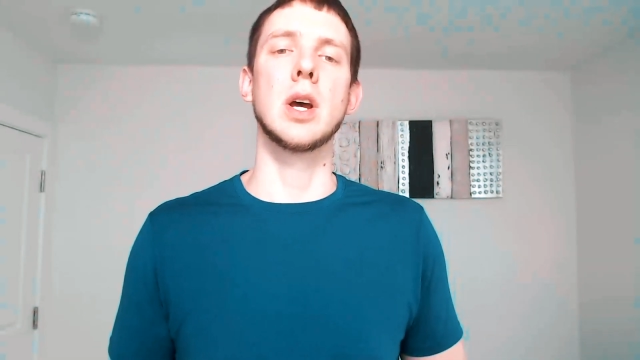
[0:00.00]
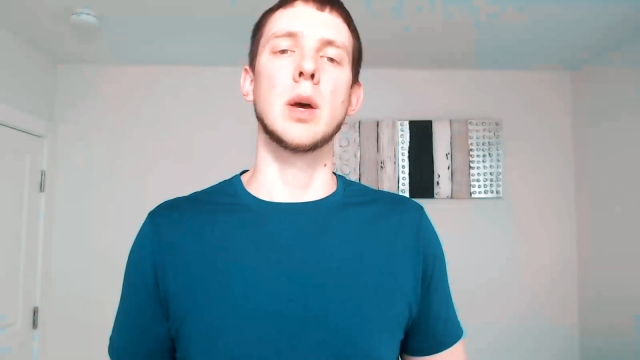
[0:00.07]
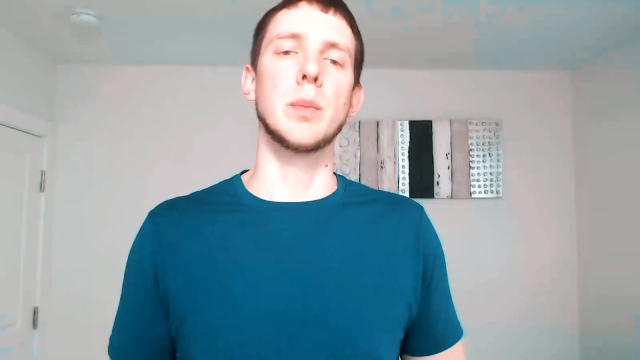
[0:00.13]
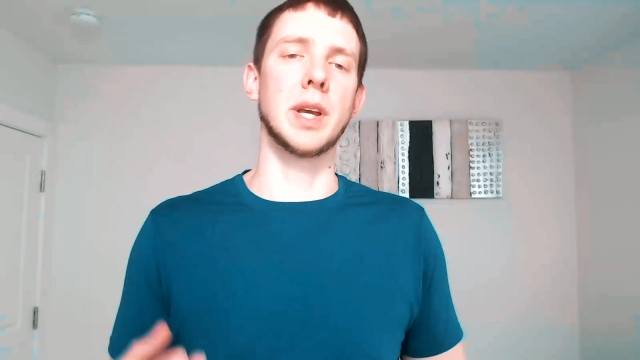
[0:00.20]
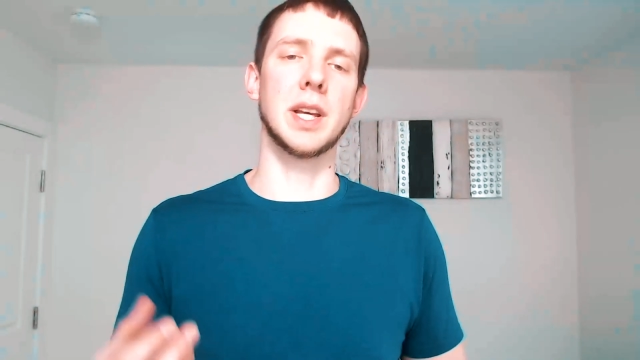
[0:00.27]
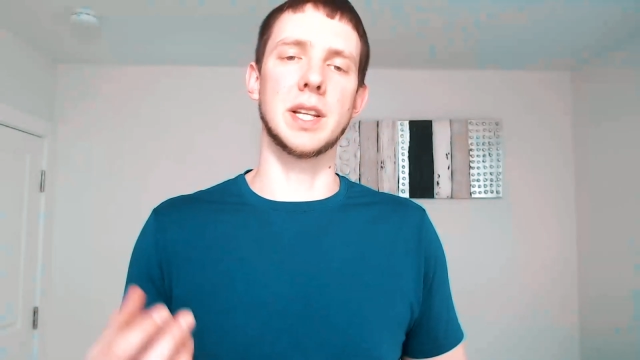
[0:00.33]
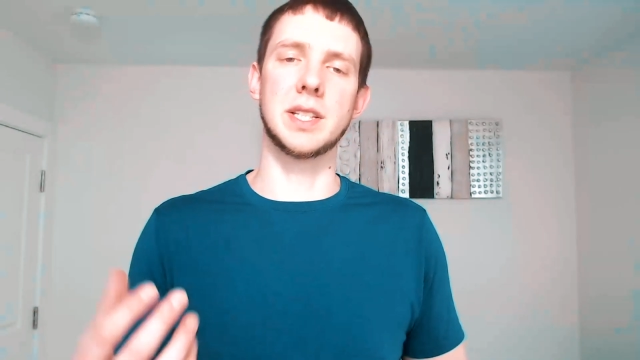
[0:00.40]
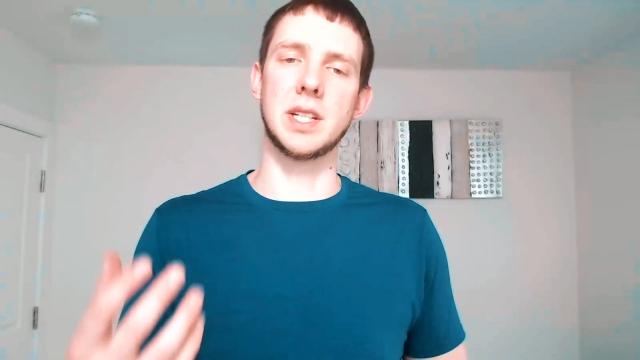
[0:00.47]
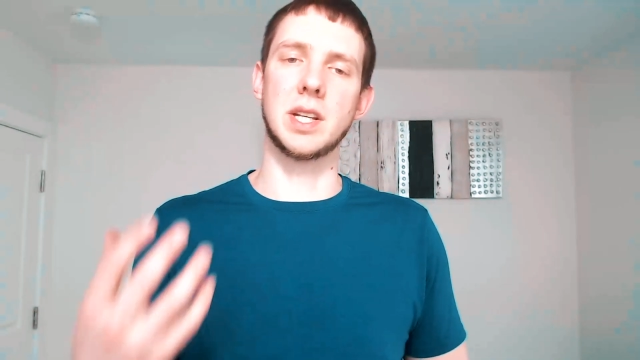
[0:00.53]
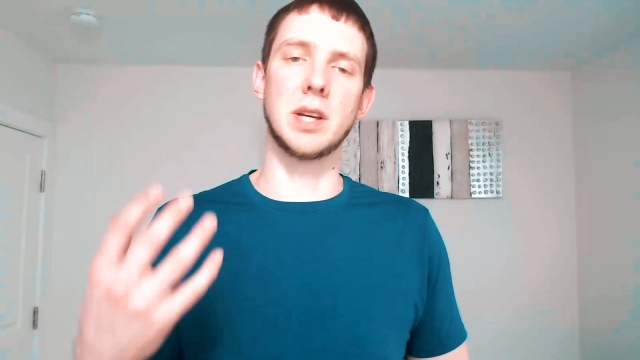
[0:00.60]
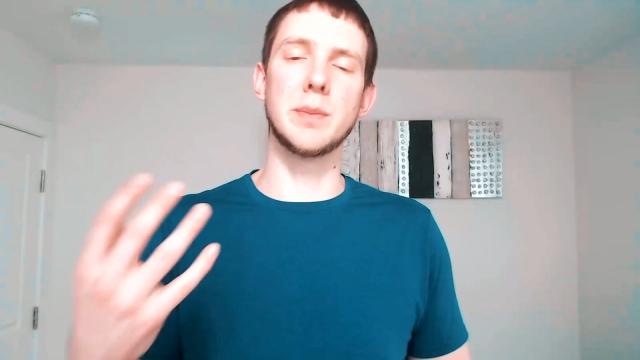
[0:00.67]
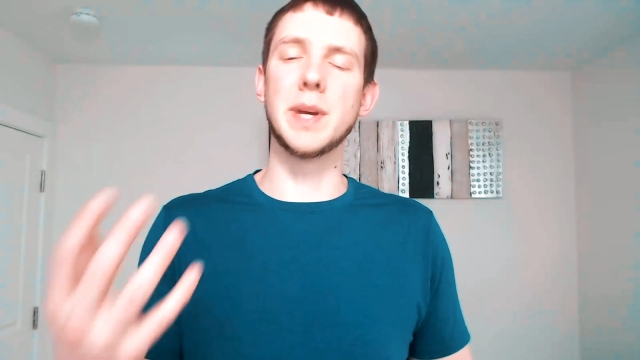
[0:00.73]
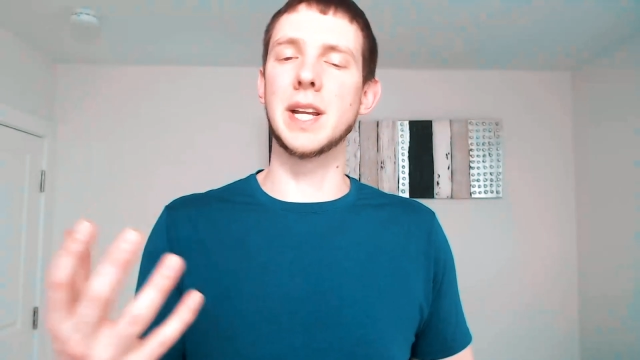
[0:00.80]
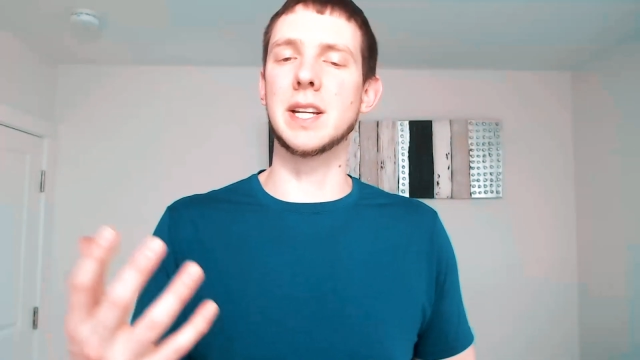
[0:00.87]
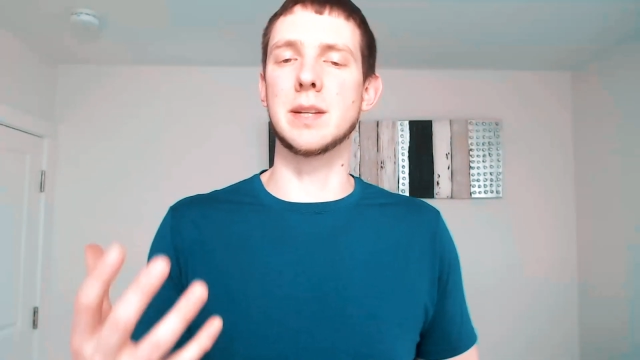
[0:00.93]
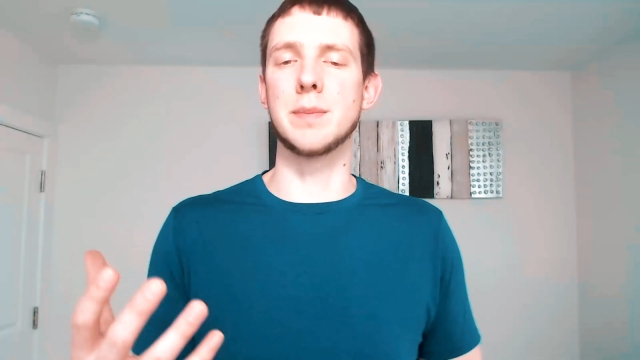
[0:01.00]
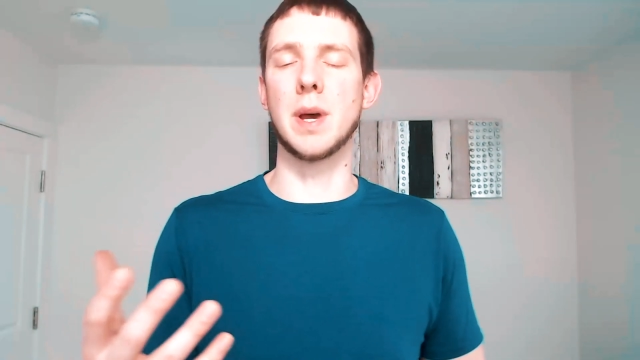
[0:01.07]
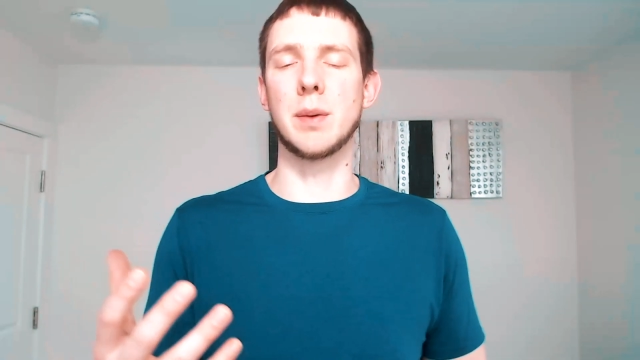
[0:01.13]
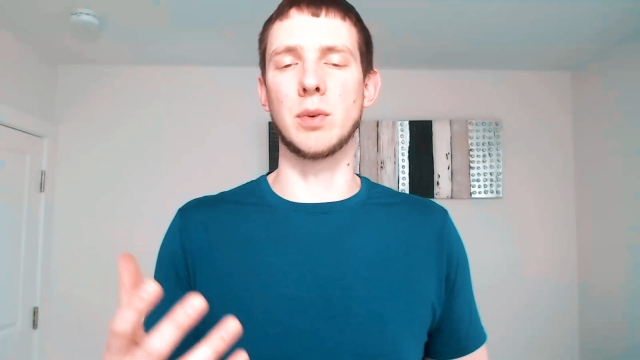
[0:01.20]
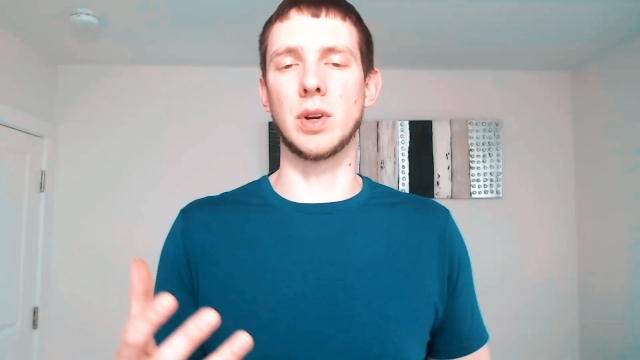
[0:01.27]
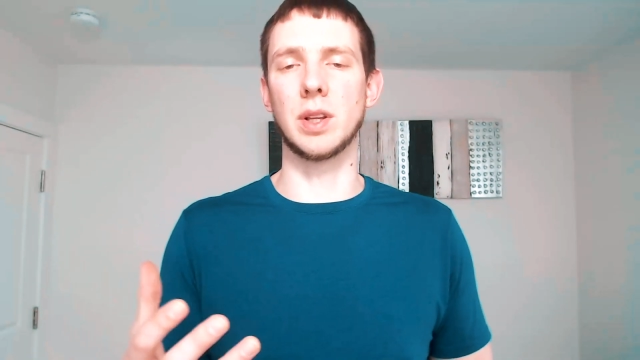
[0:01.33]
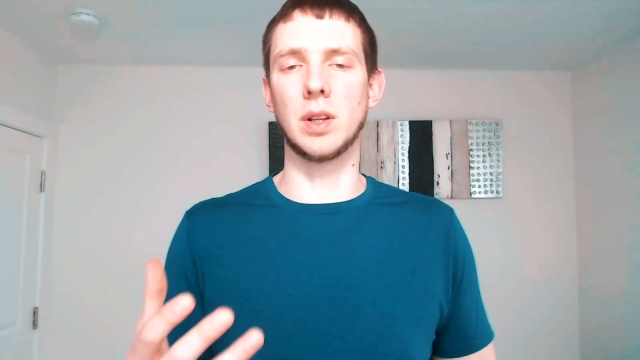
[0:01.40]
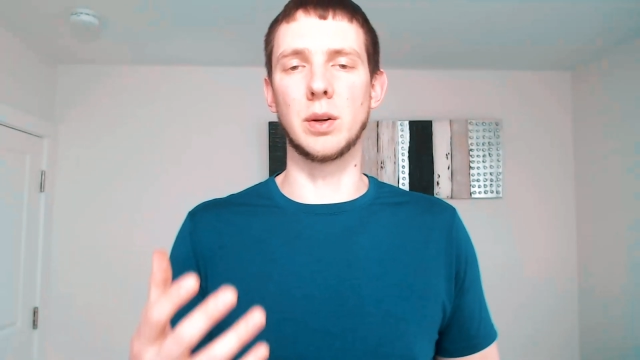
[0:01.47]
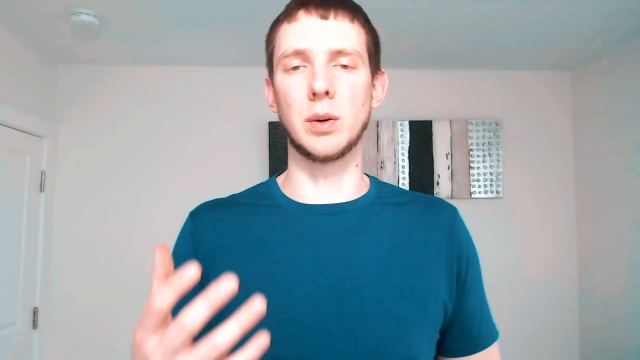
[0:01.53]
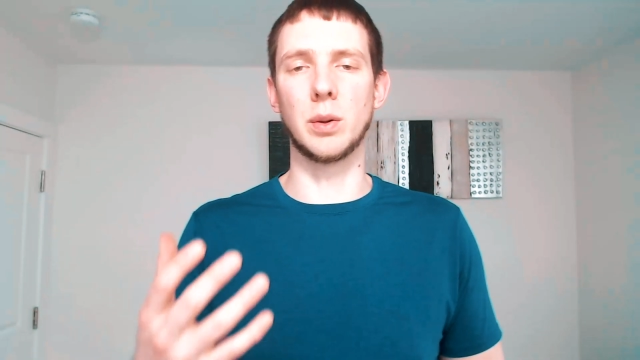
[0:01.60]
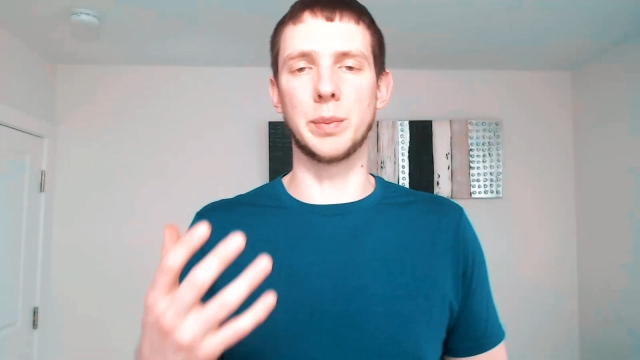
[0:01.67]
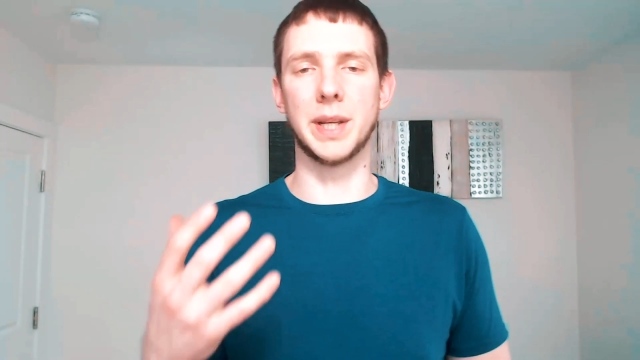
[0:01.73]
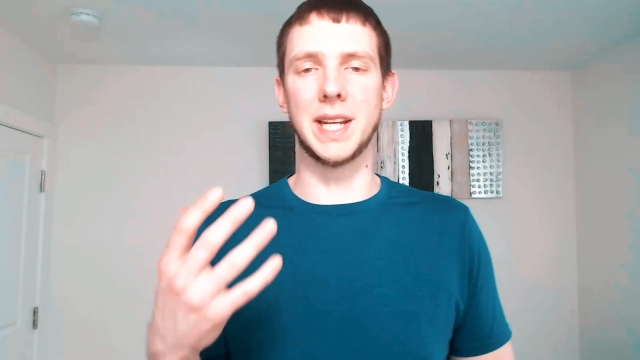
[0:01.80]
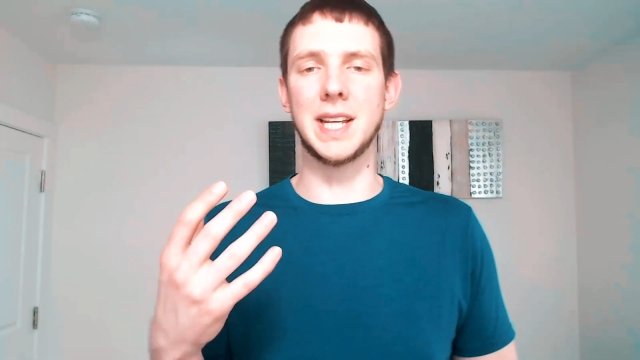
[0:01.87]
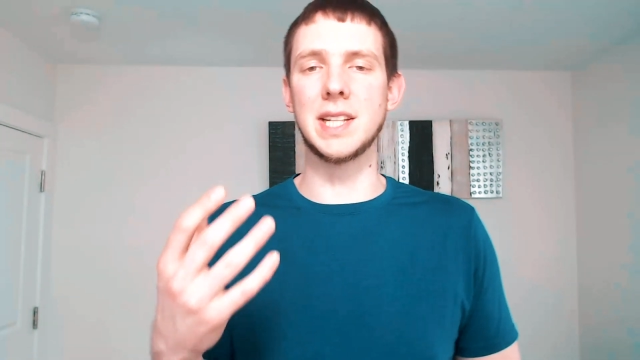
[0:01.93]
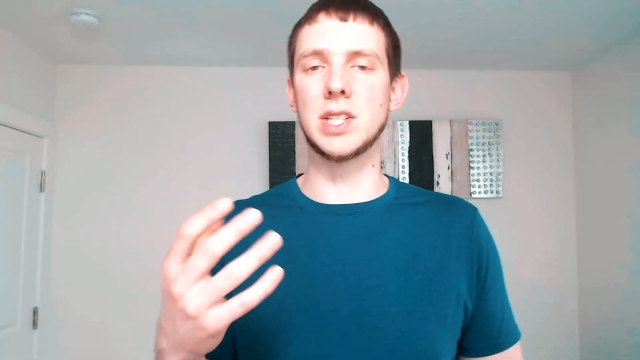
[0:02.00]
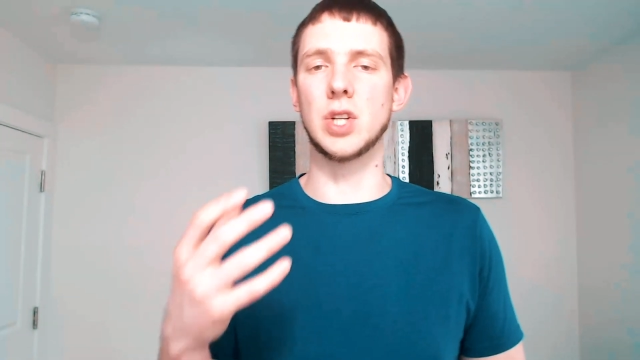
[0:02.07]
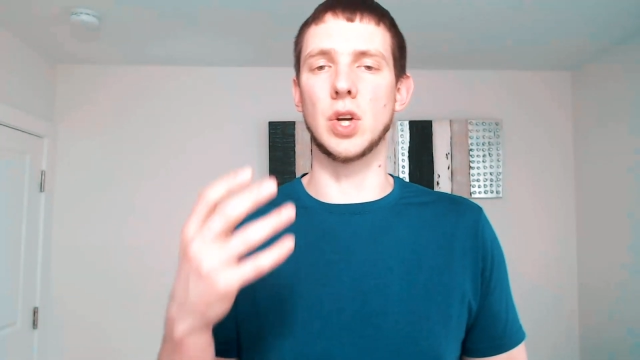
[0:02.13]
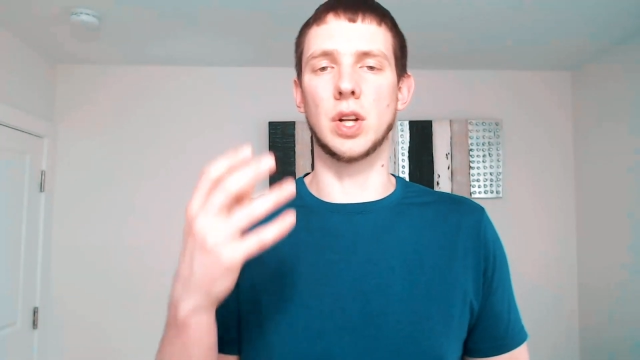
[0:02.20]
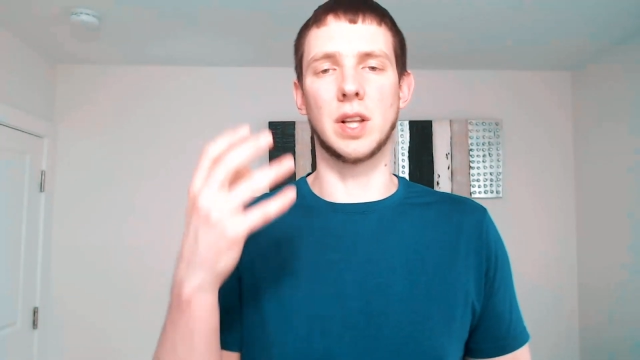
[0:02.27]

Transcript: because you commit it to memory a little bit easier and